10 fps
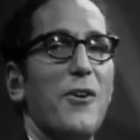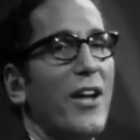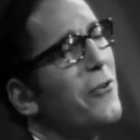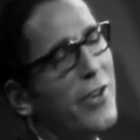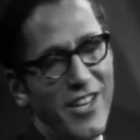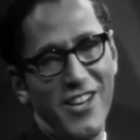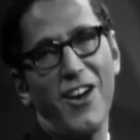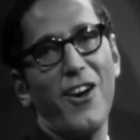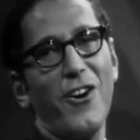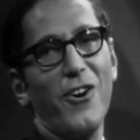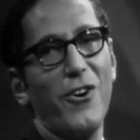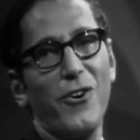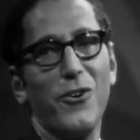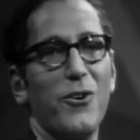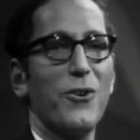when we
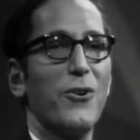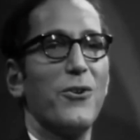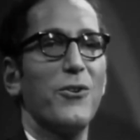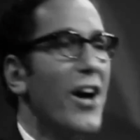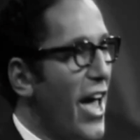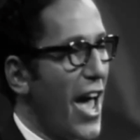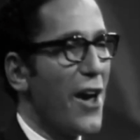go,